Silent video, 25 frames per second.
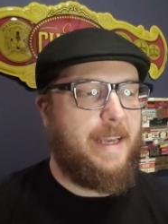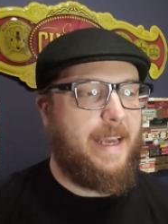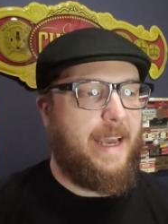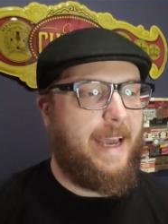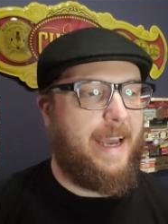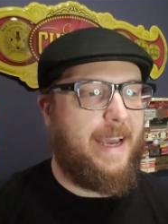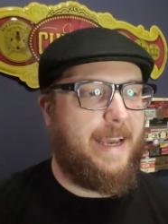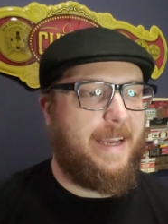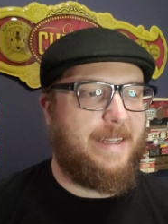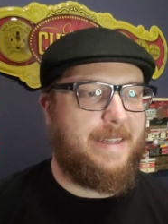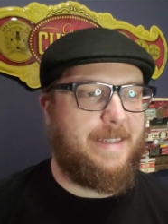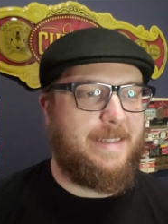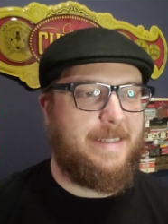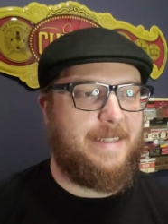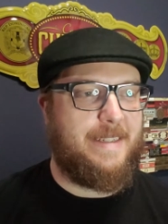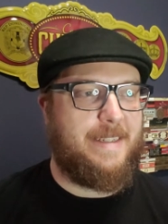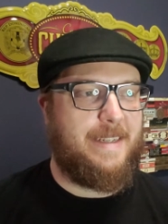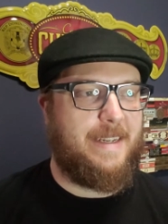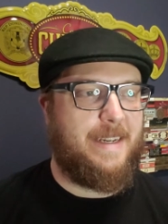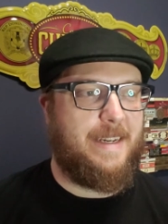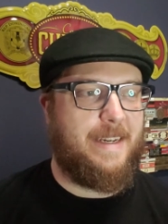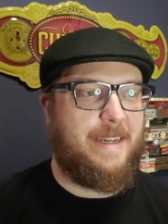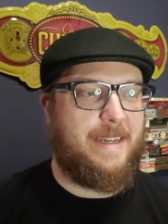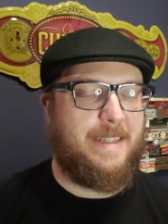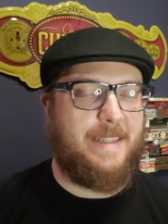And
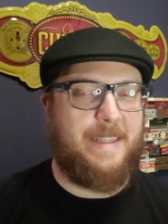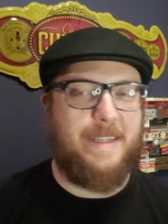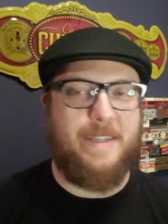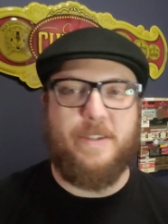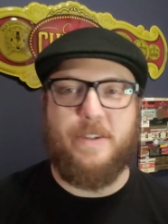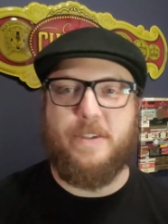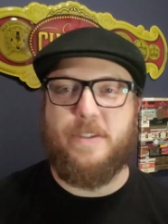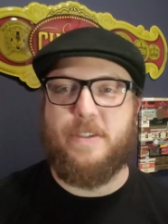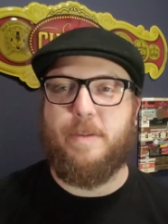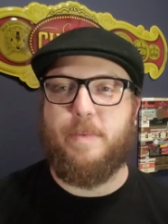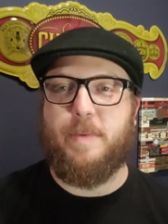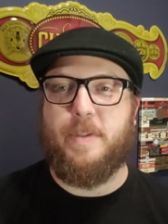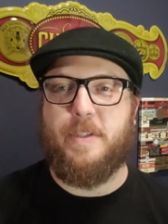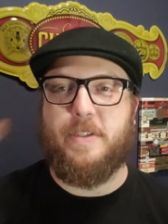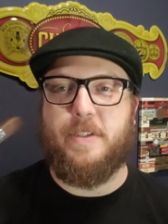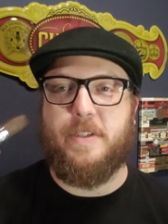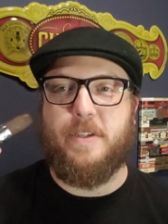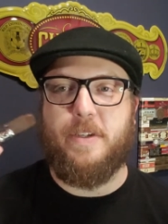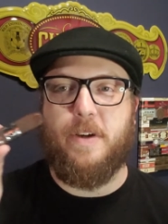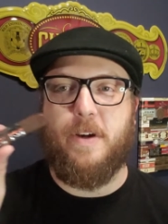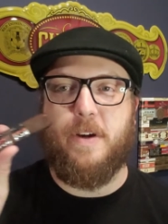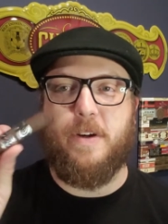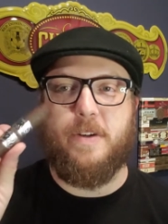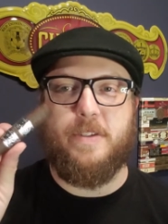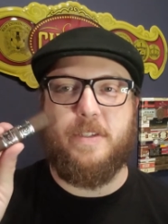these are some of the
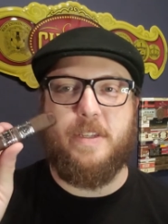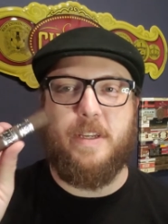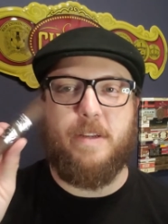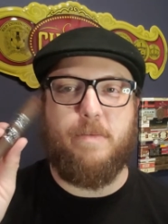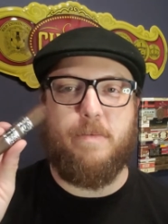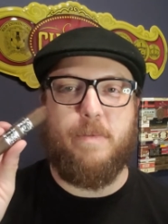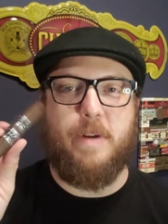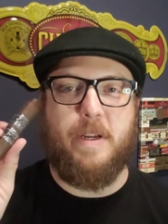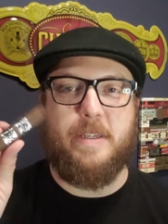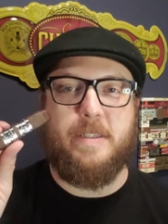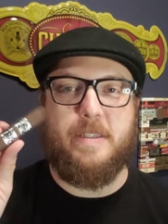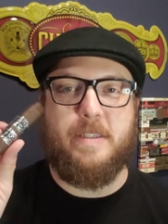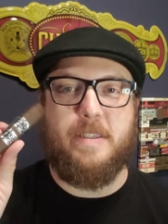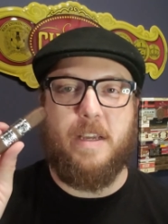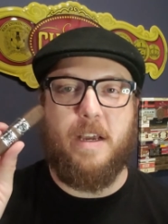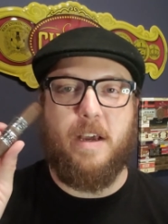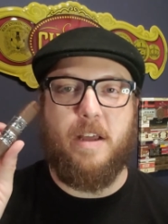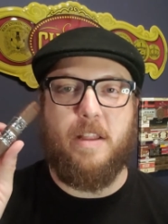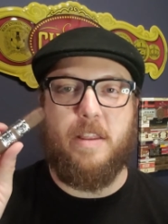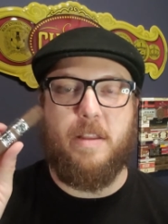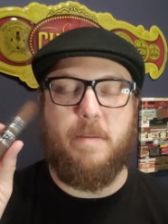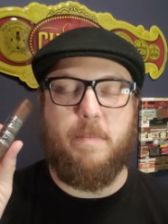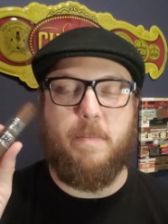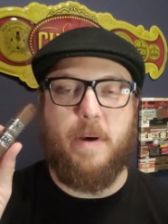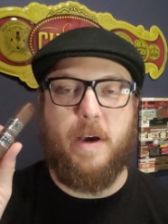cigars that rest
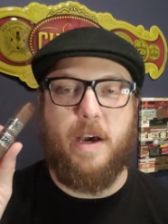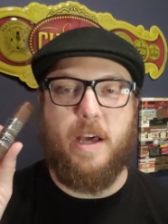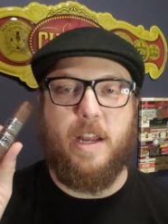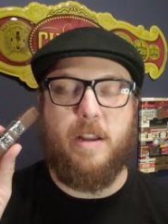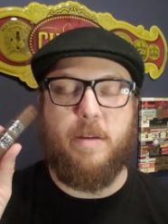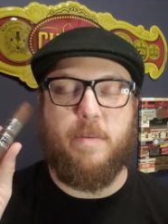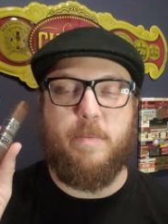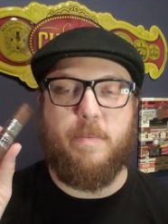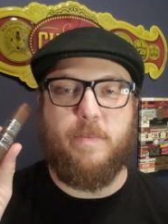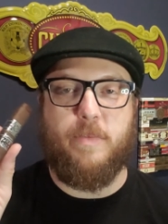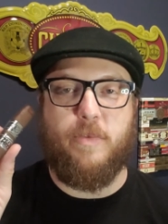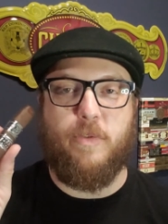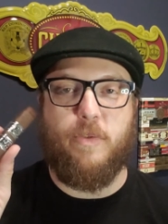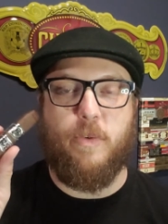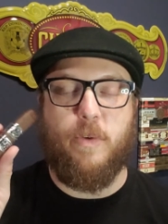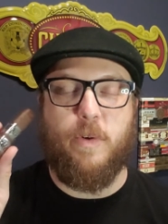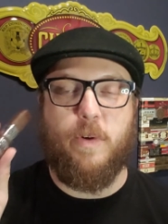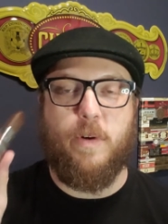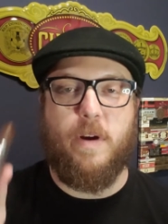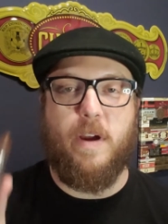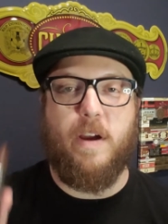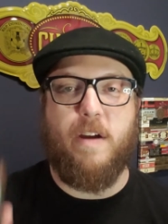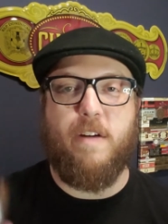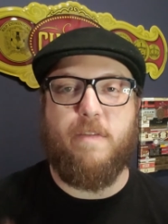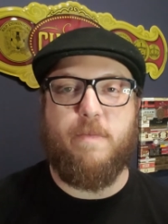on the bottom
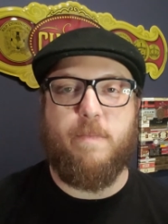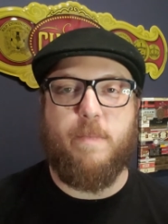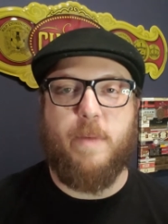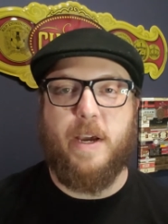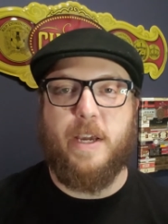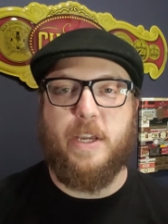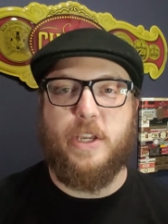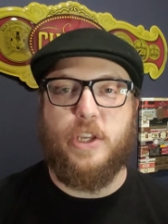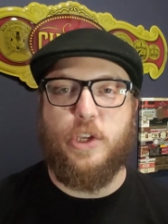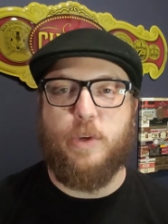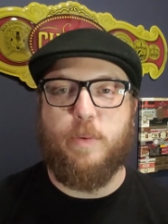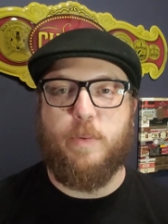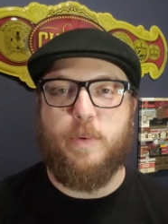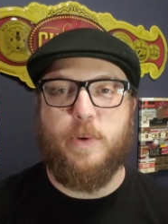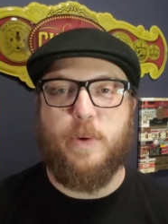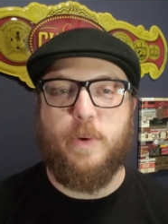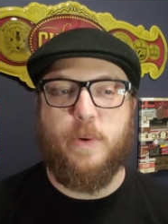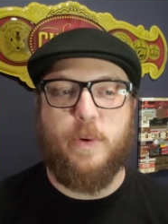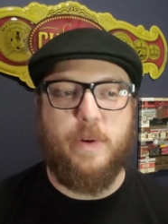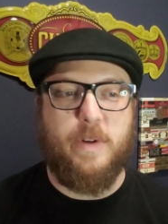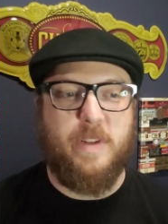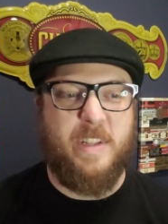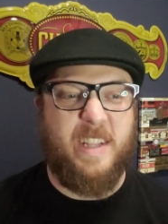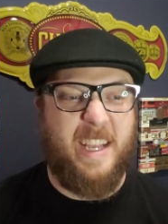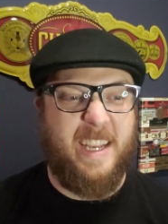drawer of my
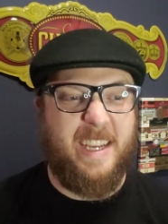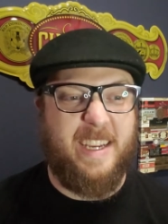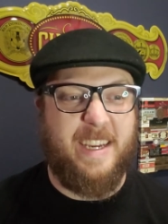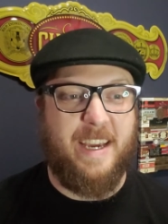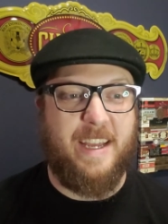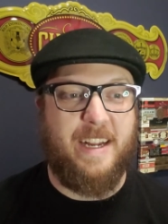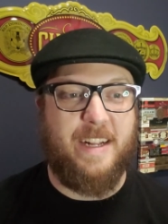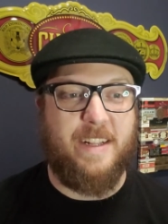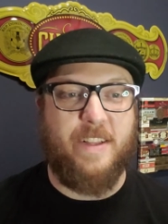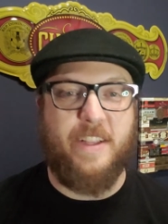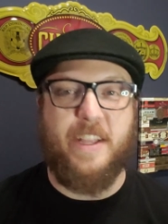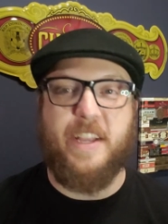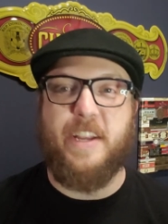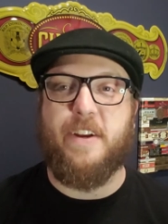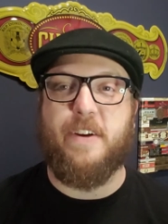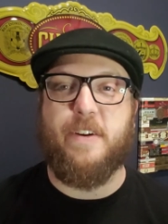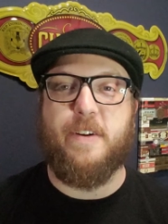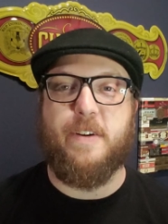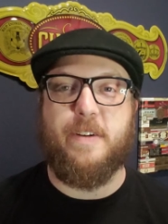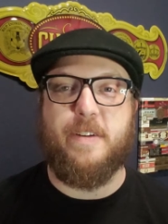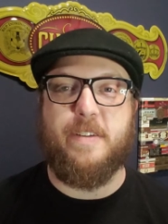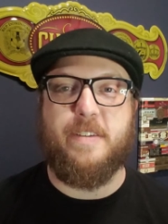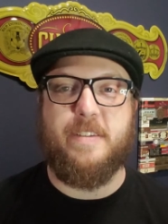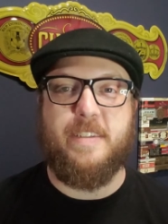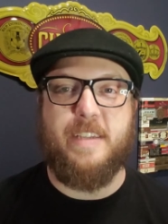humidor, and they kind of
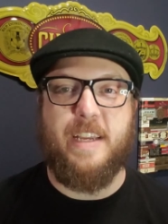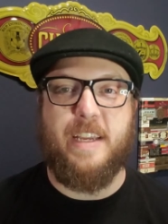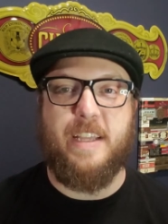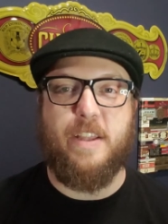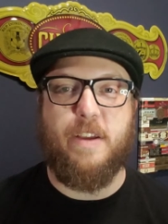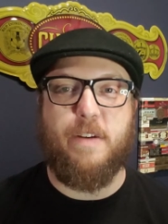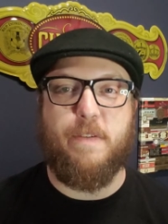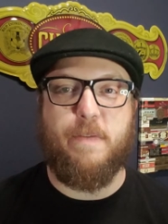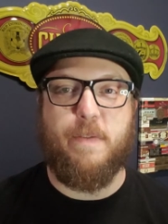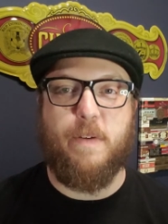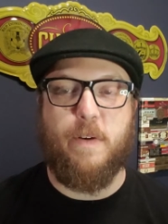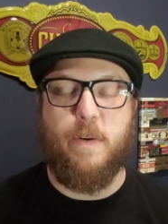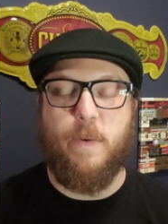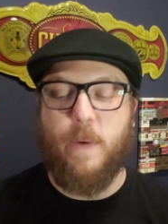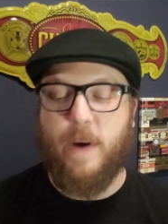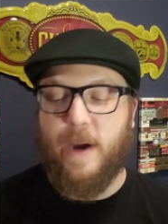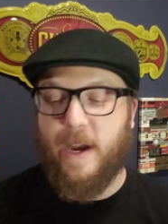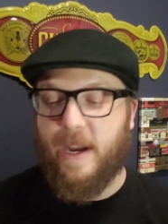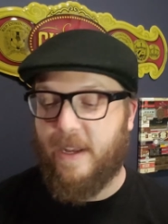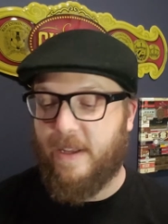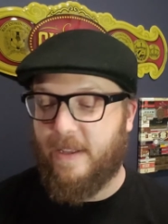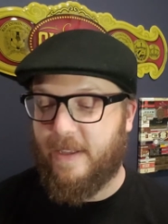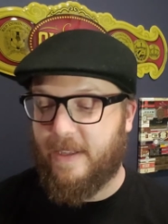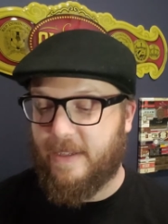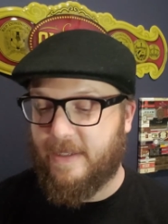linger and stay there for a
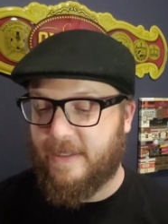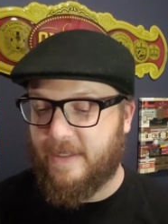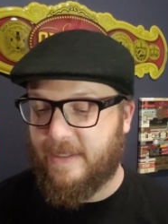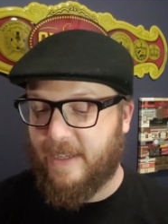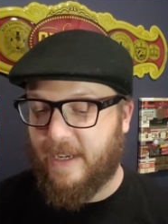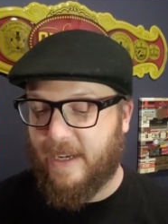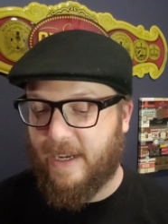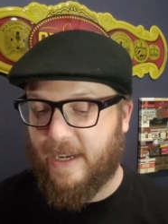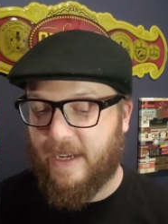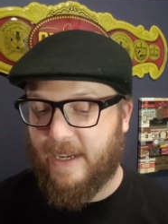while. And